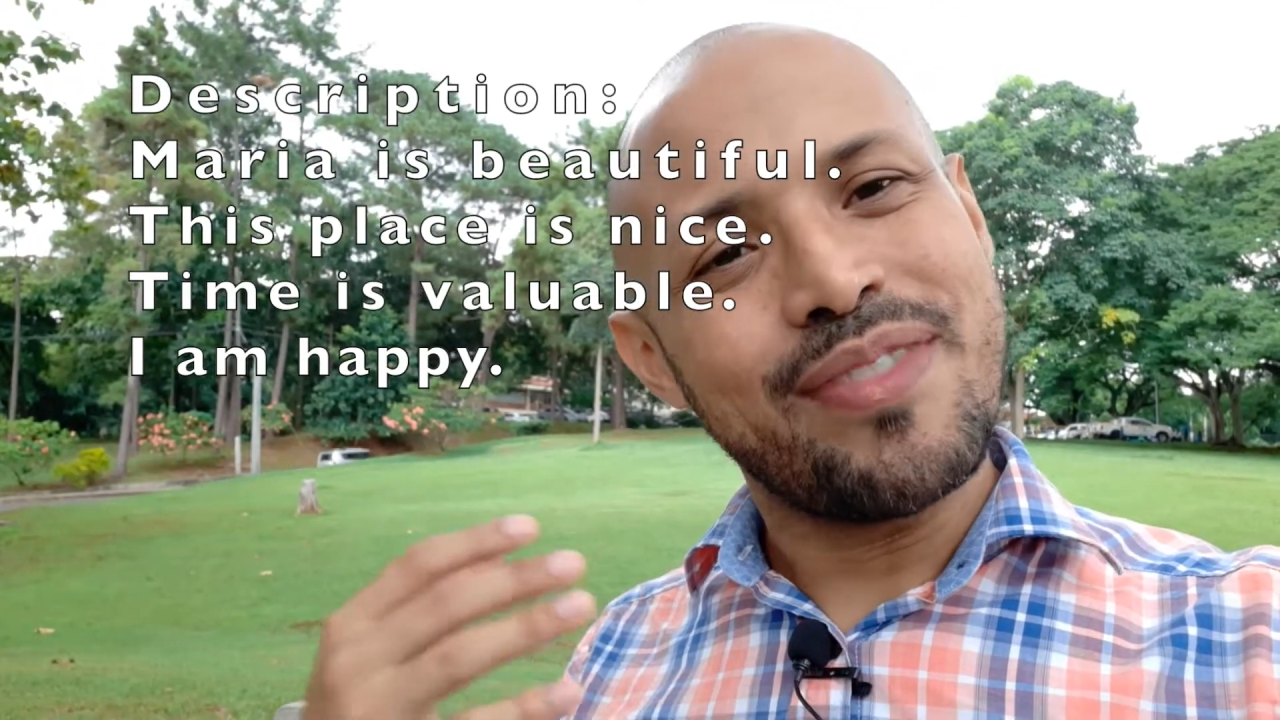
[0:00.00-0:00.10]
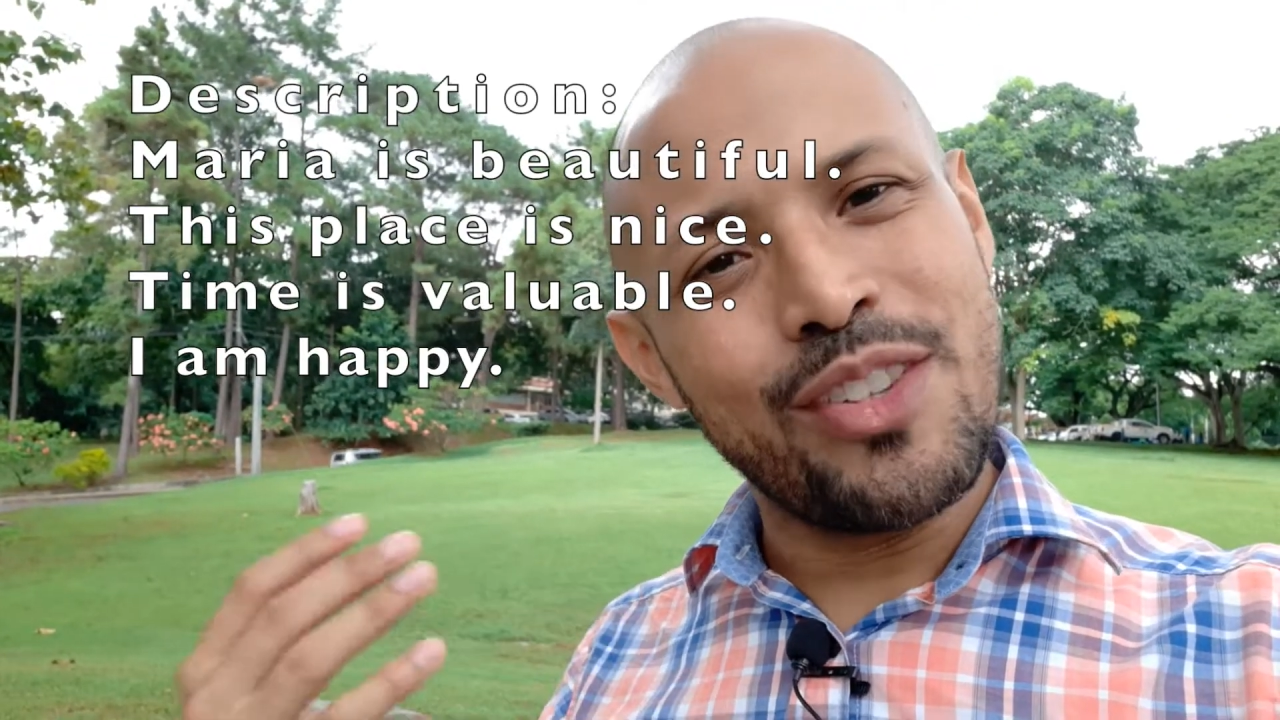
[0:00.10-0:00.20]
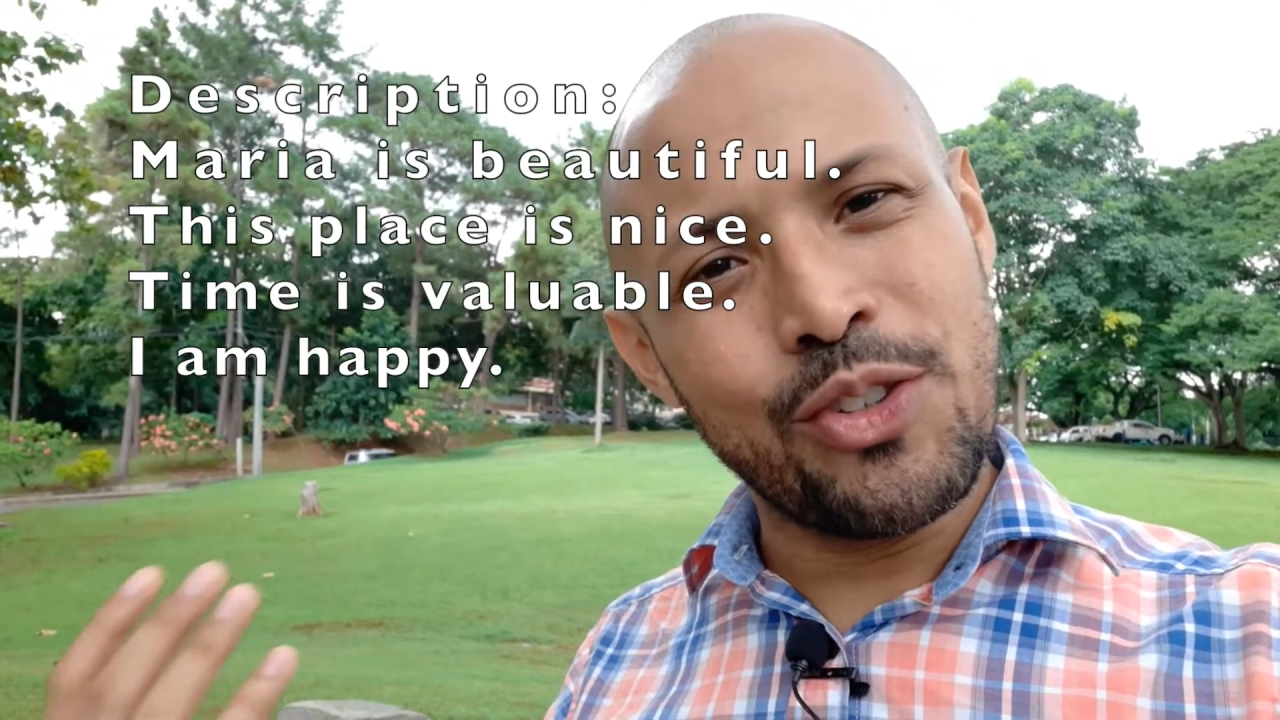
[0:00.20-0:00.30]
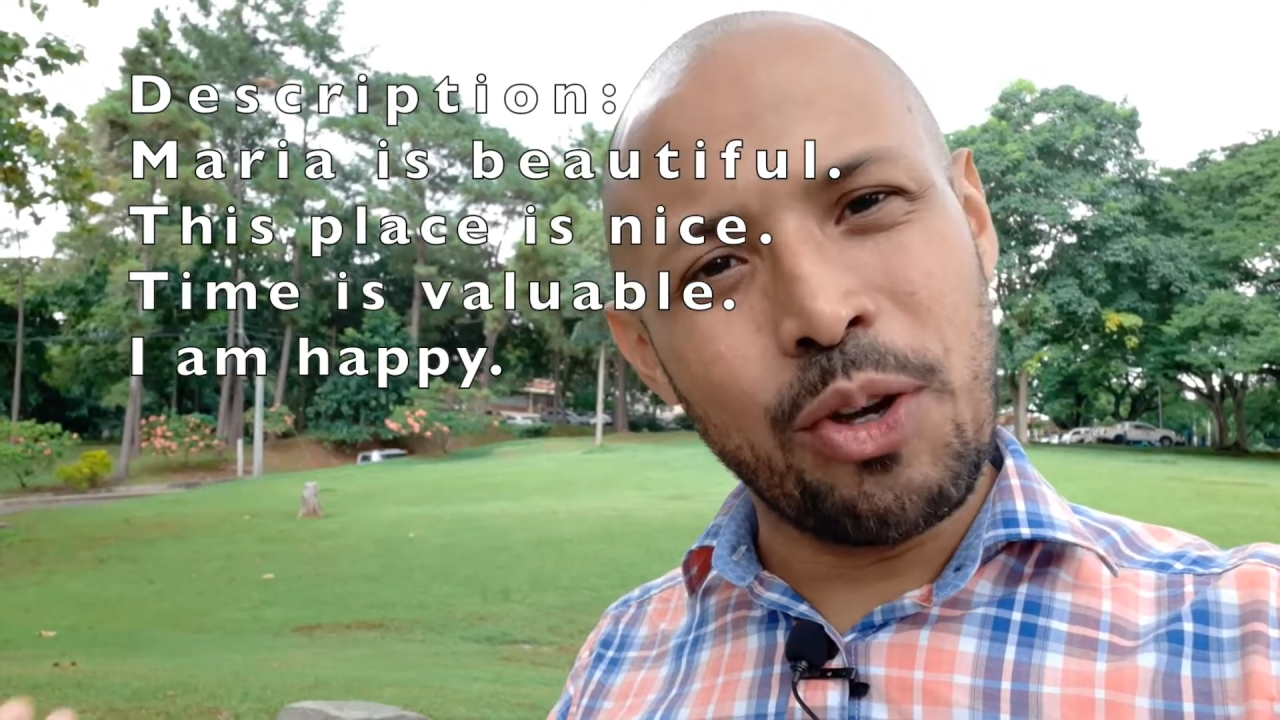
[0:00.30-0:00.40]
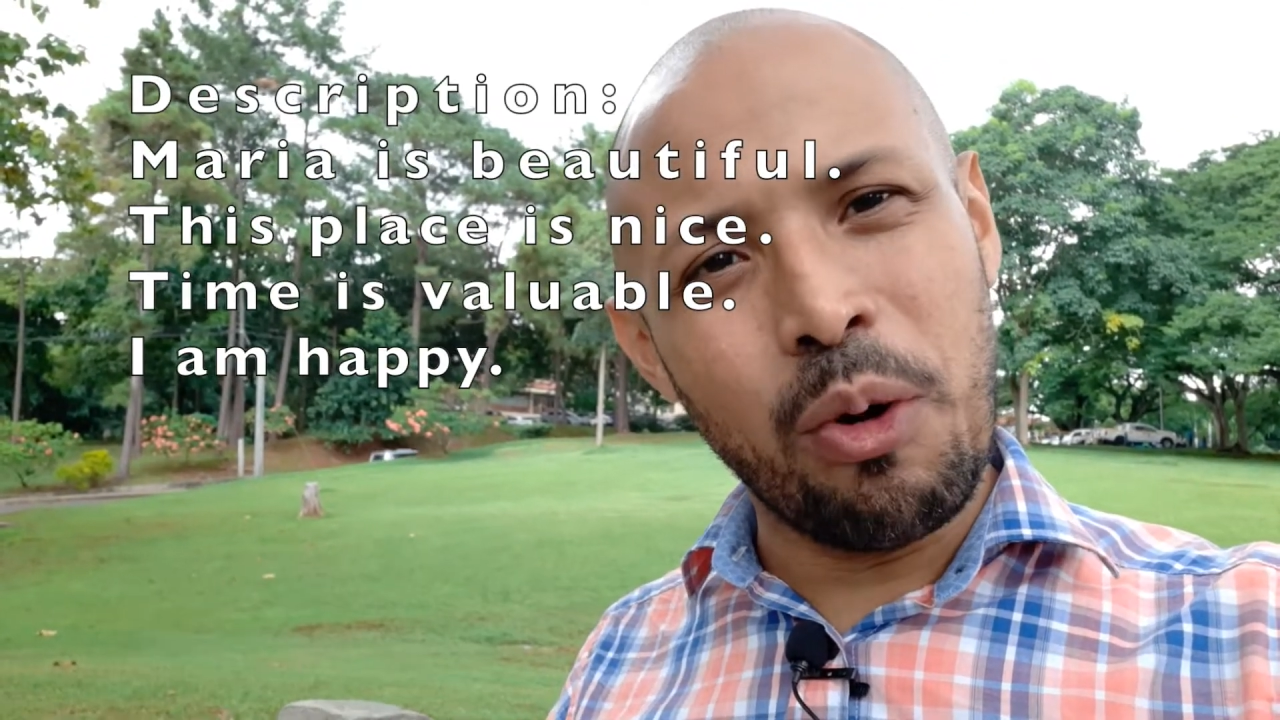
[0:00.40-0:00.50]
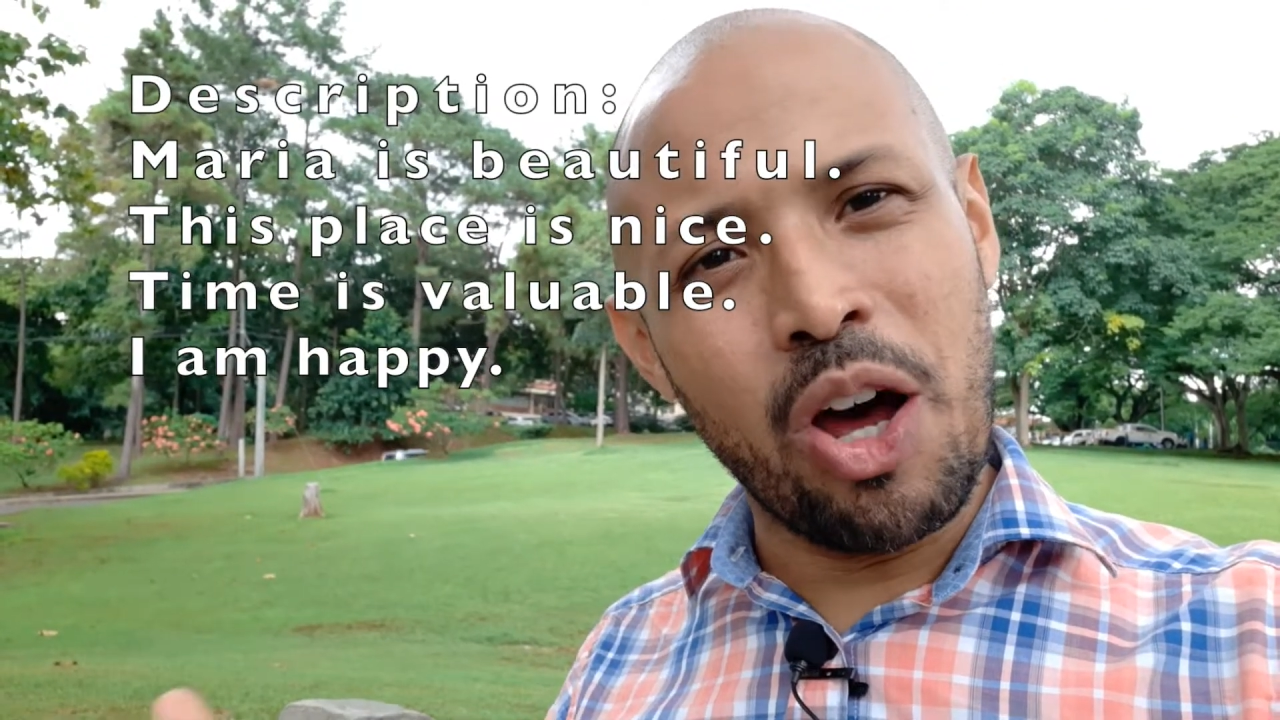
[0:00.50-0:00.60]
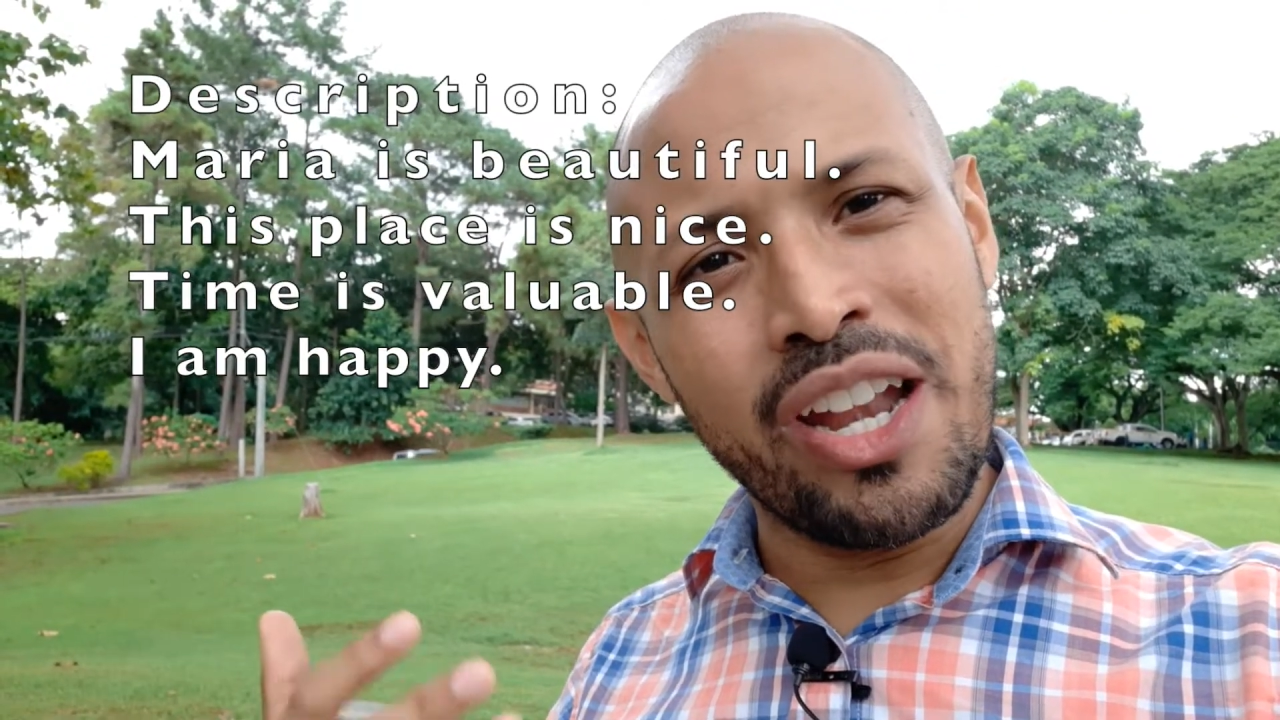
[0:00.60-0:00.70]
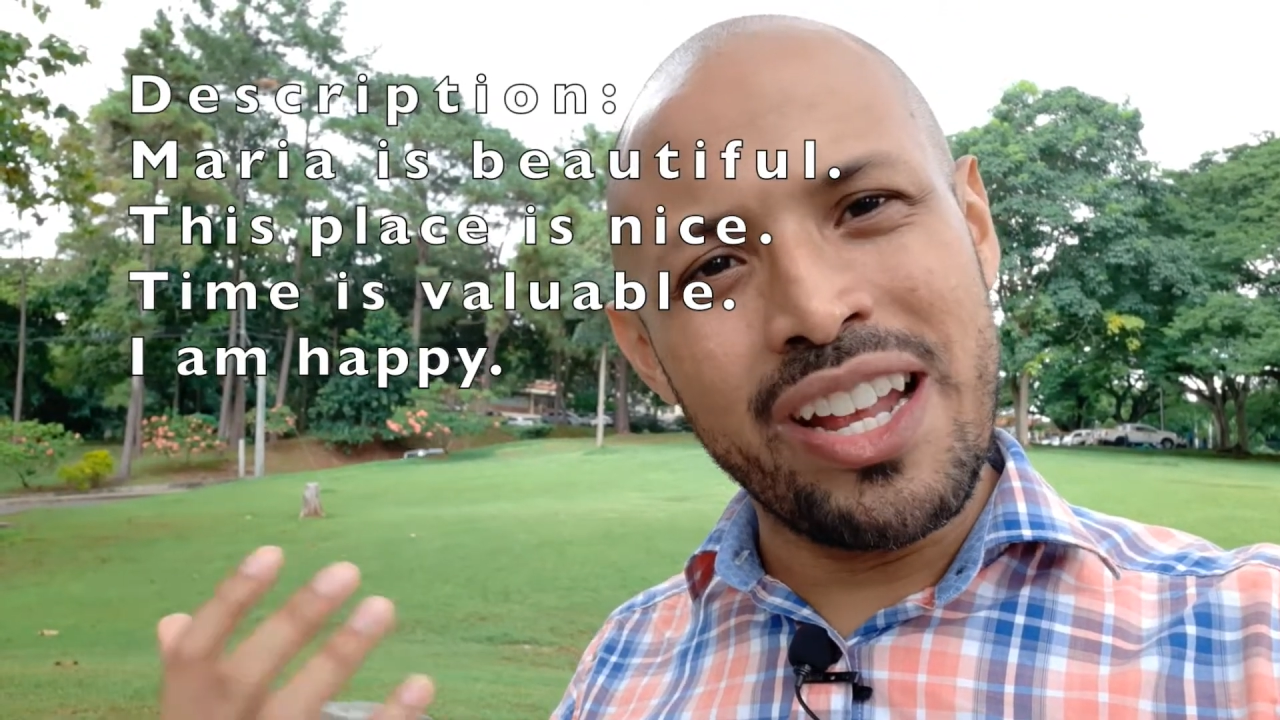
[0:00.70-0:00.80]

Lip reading: so on